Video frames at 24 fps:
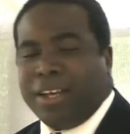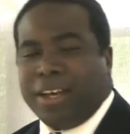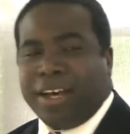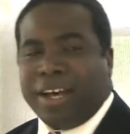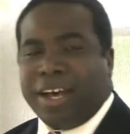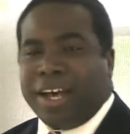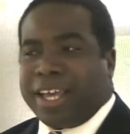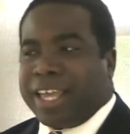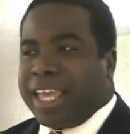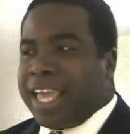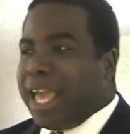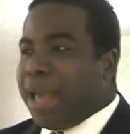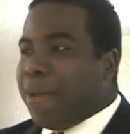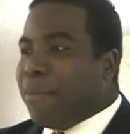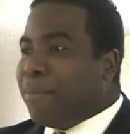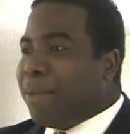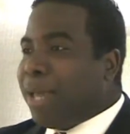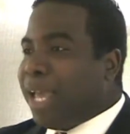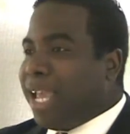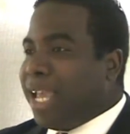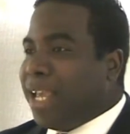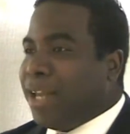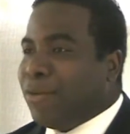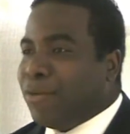uh, a
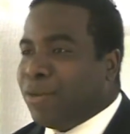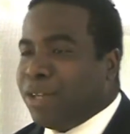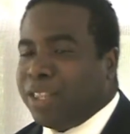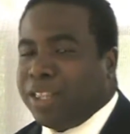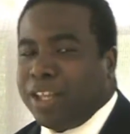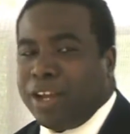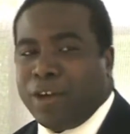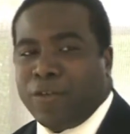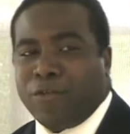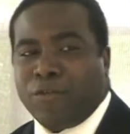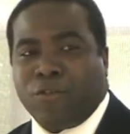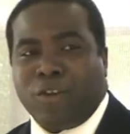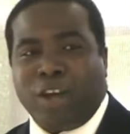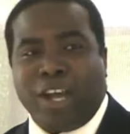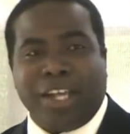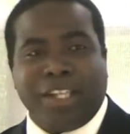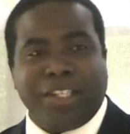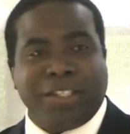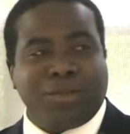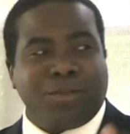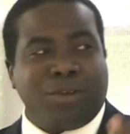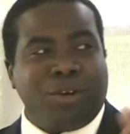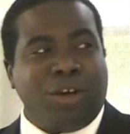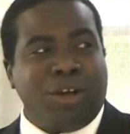campaign with their
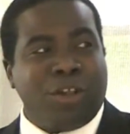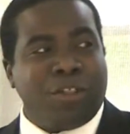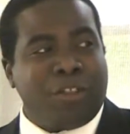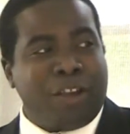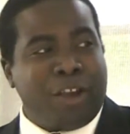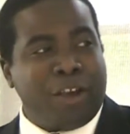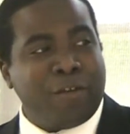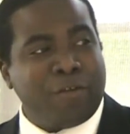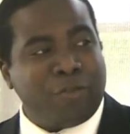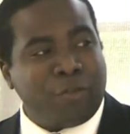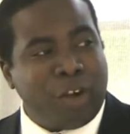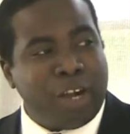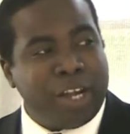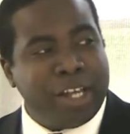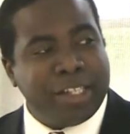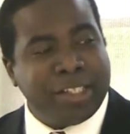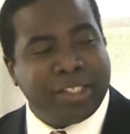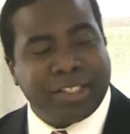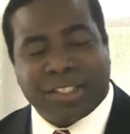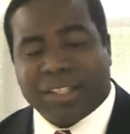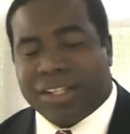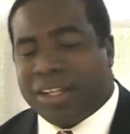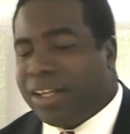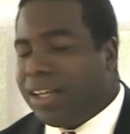friends, where all their
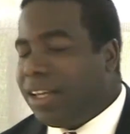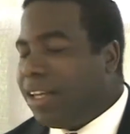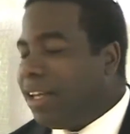friends